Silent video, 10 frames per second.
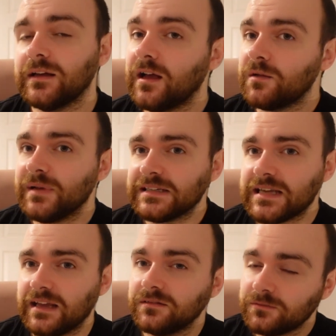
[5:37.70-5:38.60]
Ardbeg
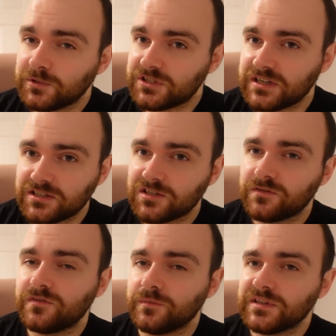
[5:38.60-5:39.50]
10, which did suffer
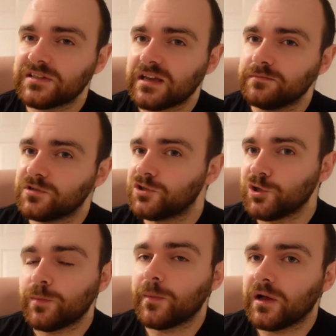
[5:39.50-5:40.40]
from the same
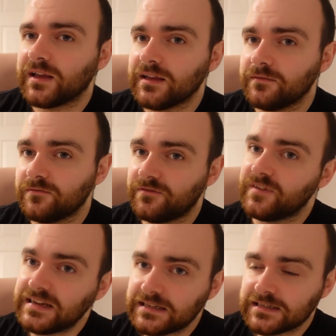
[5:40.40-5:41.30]
supermarket
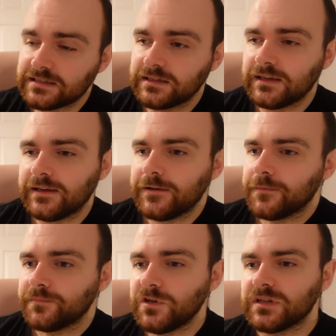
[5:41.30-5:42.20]
fate,
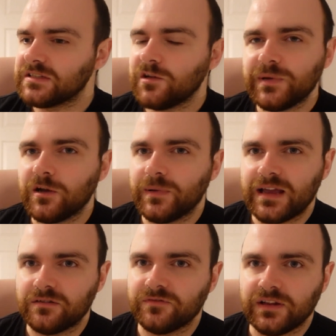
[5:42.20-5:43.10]
you can still pick up
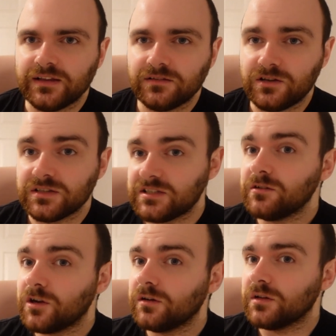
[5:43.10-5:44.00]
again for like, you can still
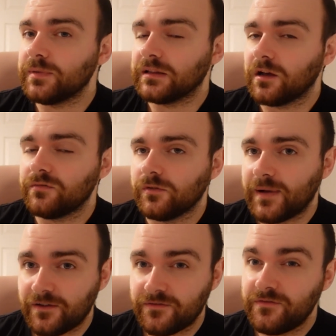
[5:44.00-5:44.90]
currently pick that up for
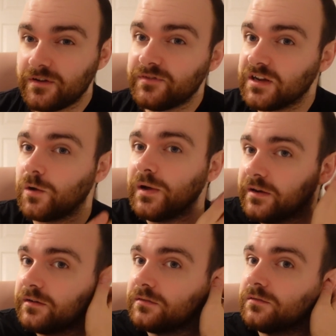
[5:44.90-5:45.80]
about 50
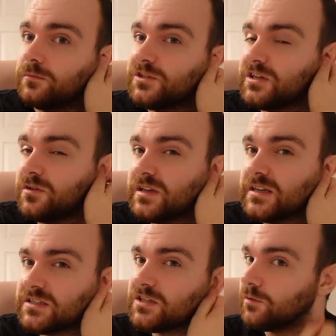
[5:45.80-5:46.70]
quid, which I don't think
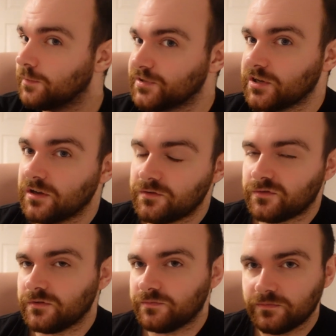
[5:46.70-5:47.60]
is too absurd
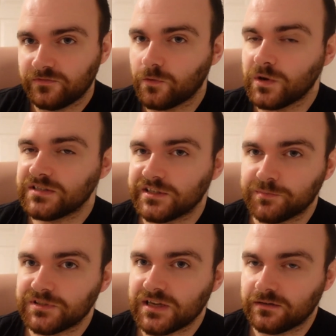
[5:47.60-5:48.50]
for a
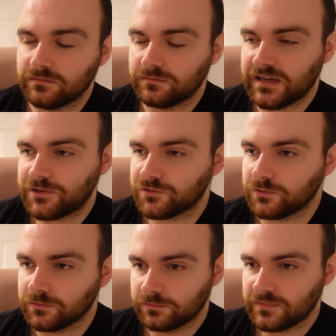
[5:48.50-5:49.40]
46%
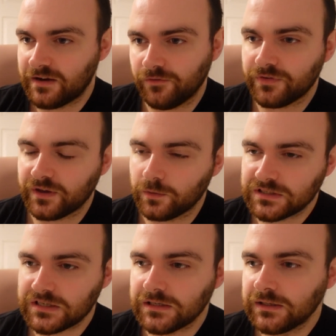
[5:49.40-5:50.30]
natural everything
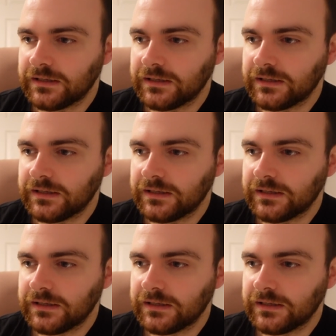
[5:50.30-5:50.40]
whiskey.